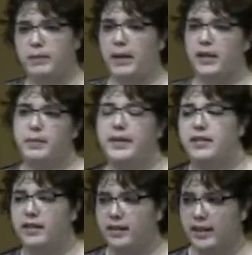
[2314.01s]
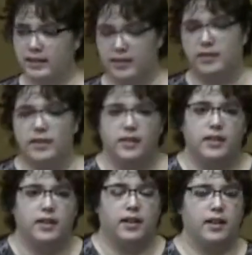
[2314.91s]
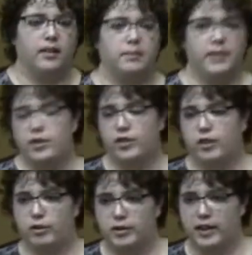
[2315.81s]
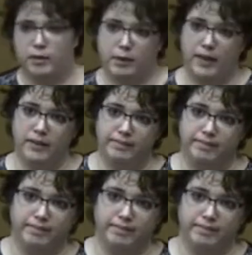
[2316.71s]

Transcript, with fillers: backspace and delete. Um, they just go the other way.